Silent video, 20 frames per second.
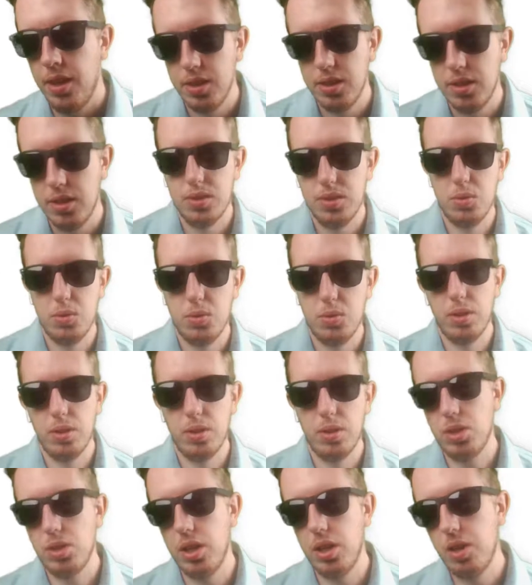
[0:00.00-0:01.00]
So yeah,
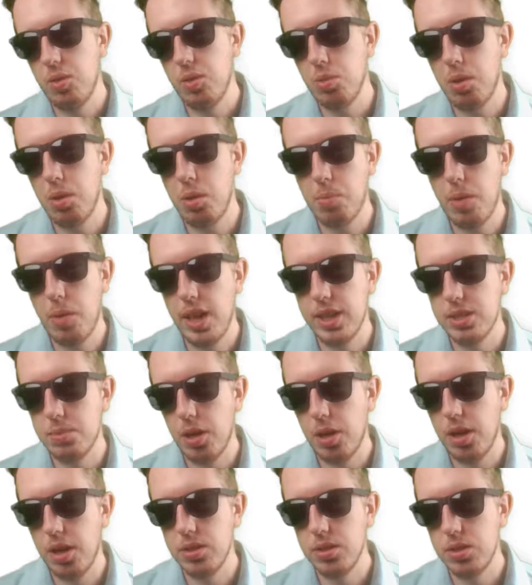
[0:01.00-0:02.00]
I'm trying to think what my match
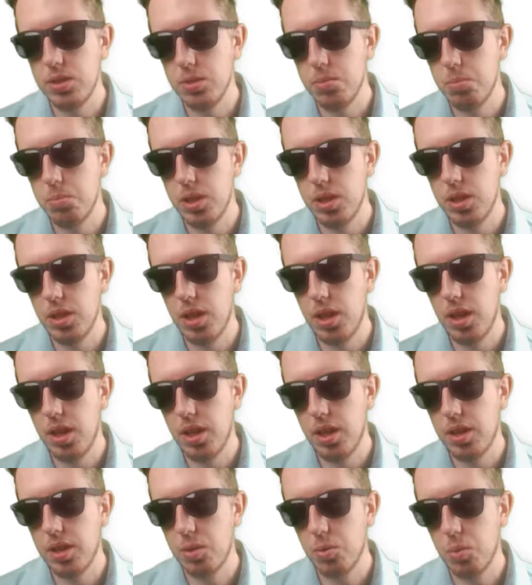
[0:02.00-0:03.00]
pattern should be
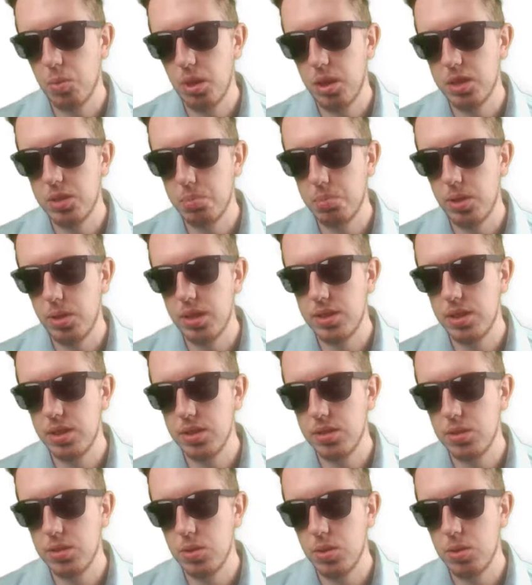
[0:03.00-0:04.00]
like and where I should place
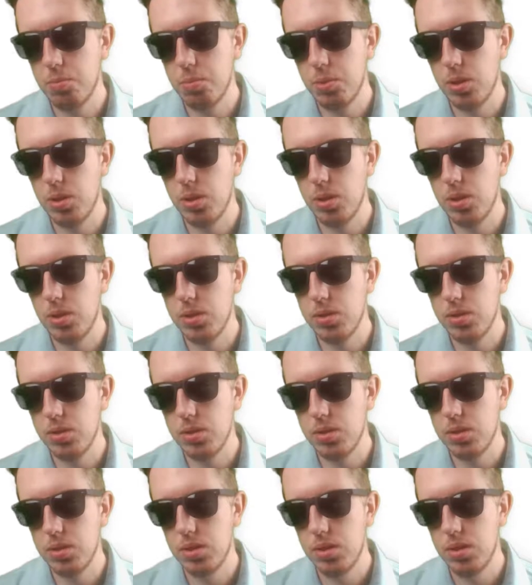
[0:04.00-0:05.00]
these
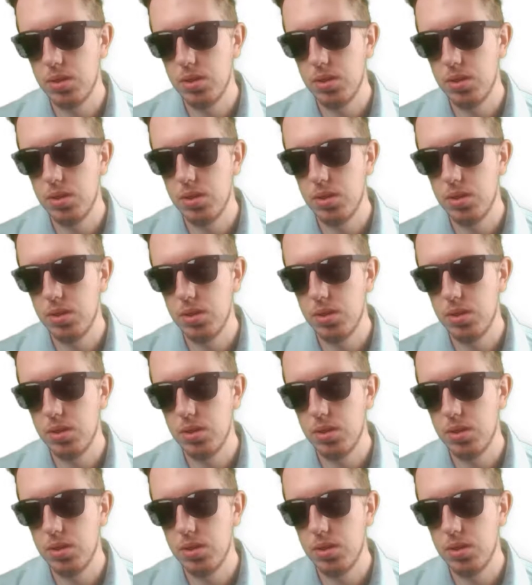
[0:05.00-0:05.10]
supers.